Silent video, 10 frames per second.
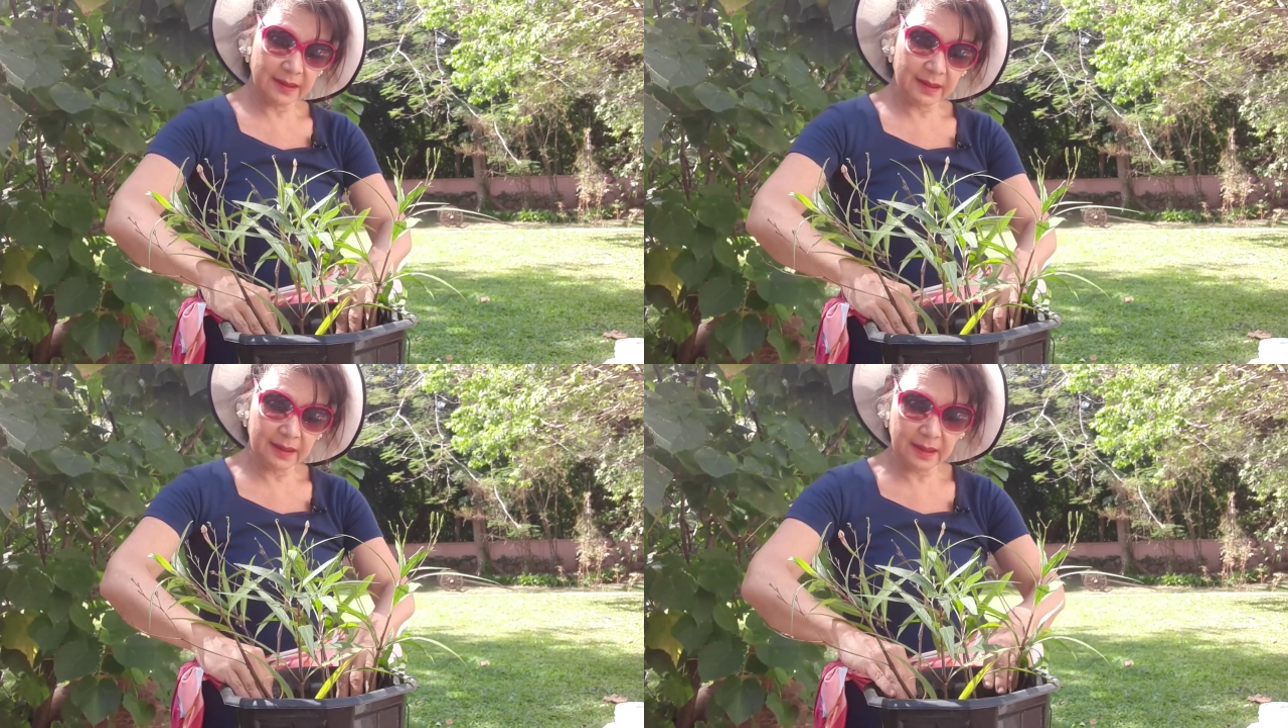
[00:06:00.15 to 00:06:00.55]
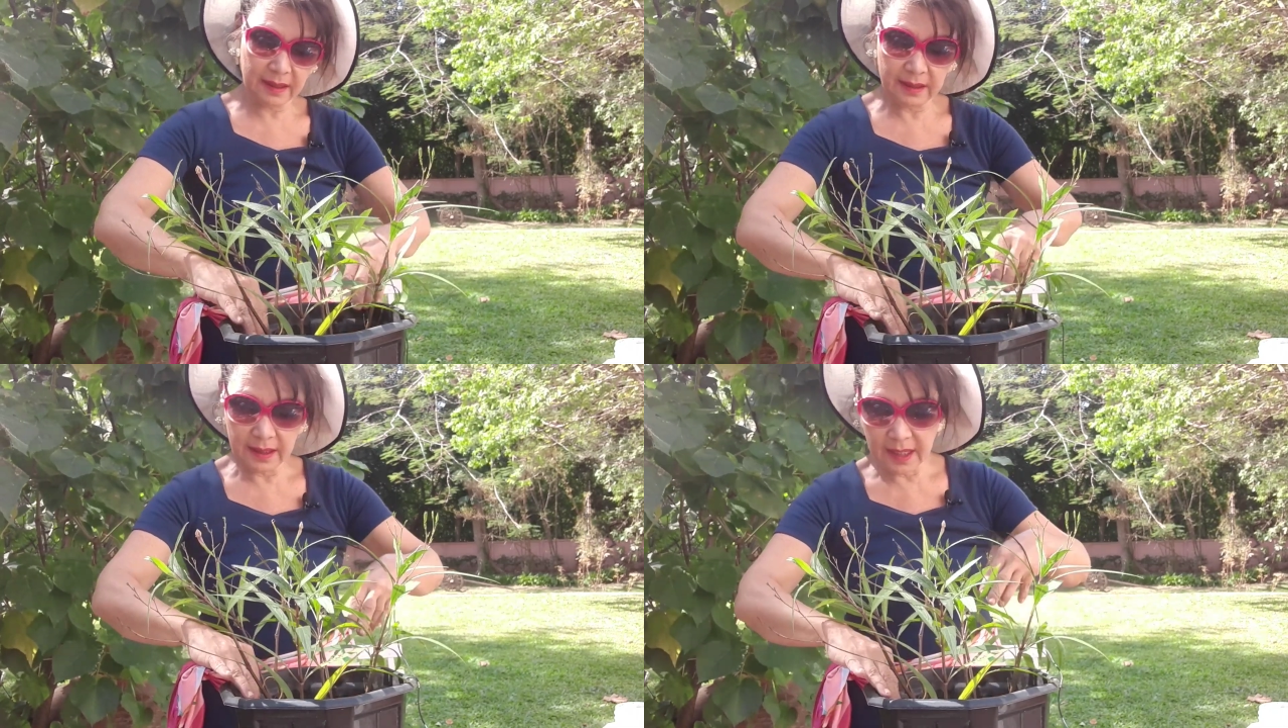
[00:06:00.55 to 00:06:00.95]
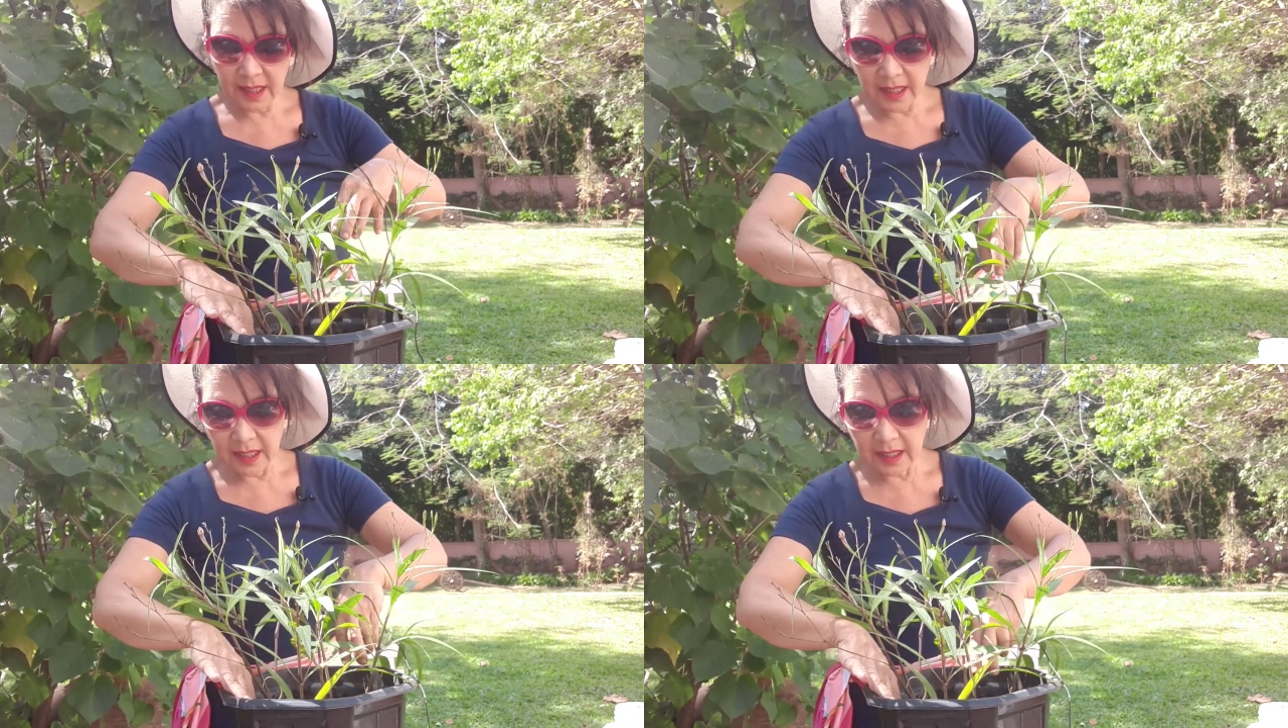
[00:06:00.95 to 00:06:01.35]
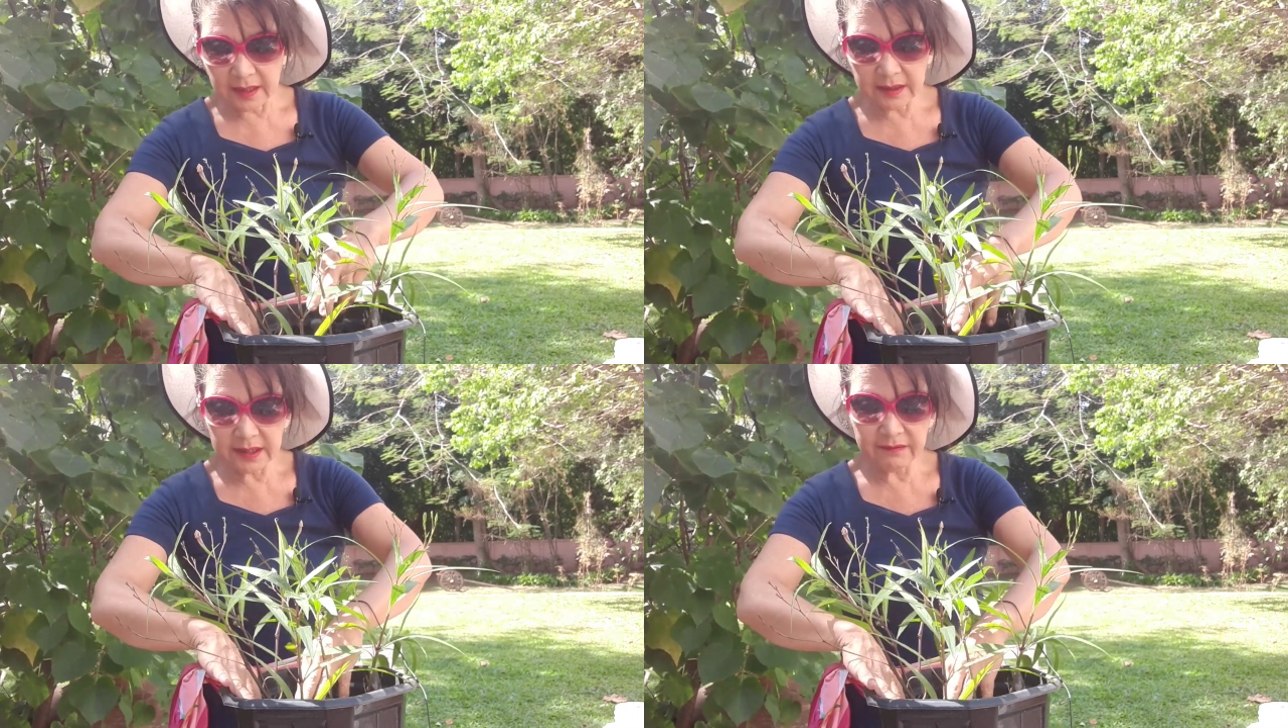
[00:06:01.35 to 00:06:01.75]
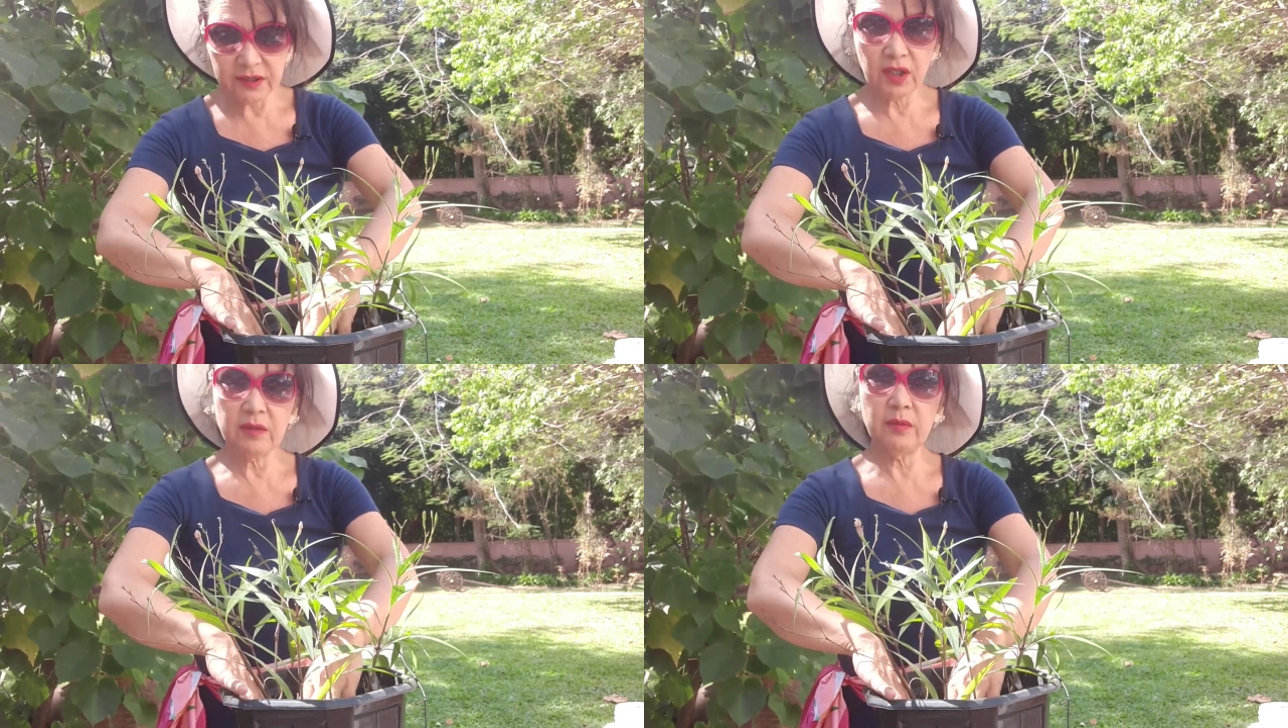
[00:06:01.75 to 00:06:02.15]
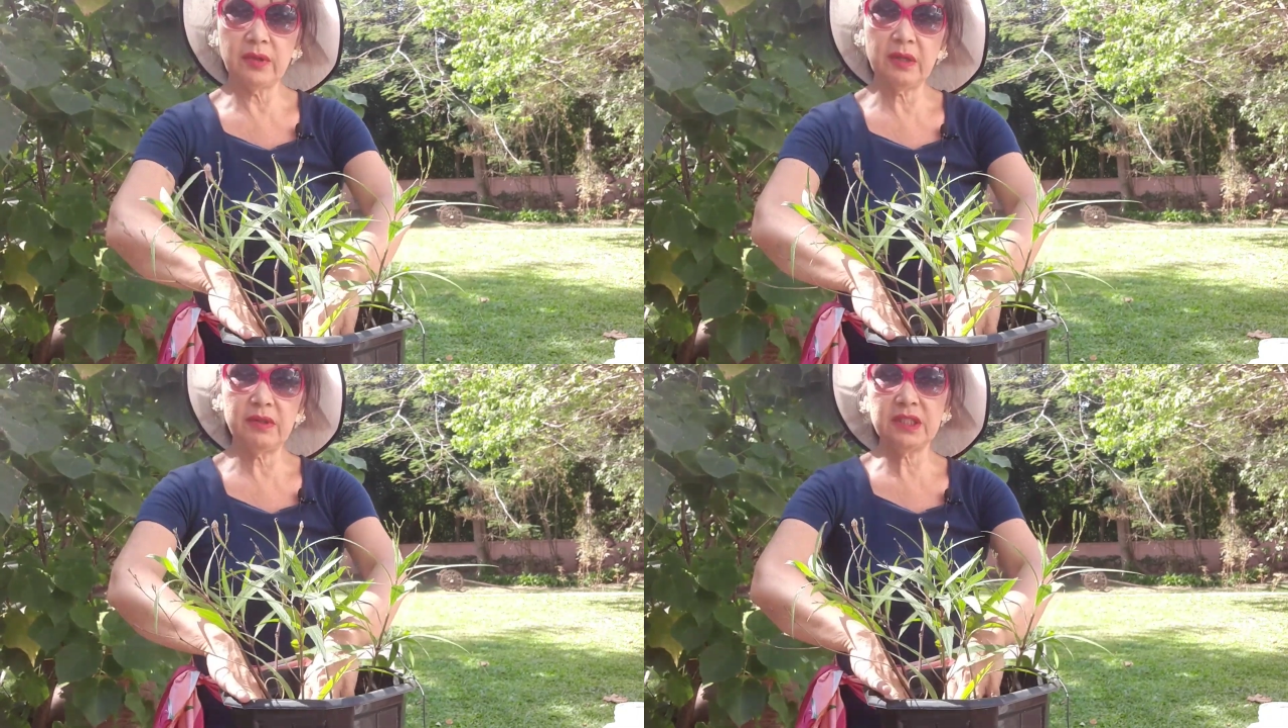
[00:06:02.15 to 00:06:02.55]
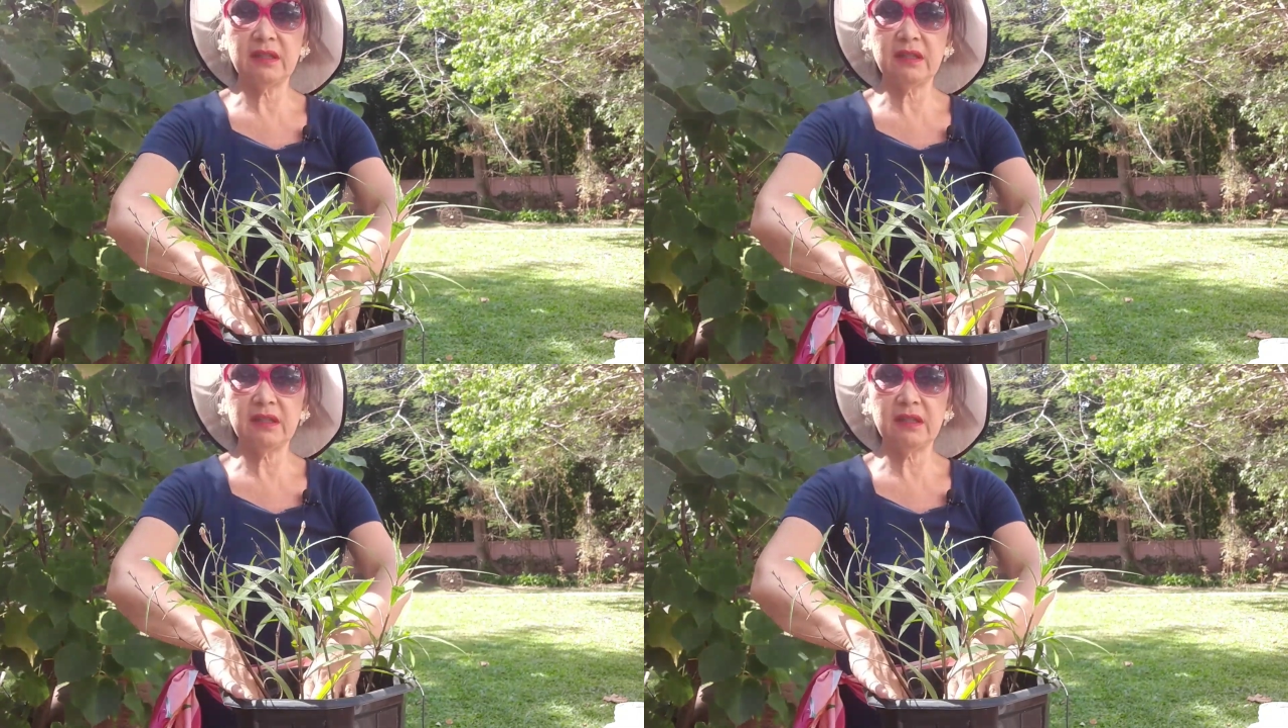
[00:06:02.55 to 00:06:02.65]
in the hills of Chonburi, which are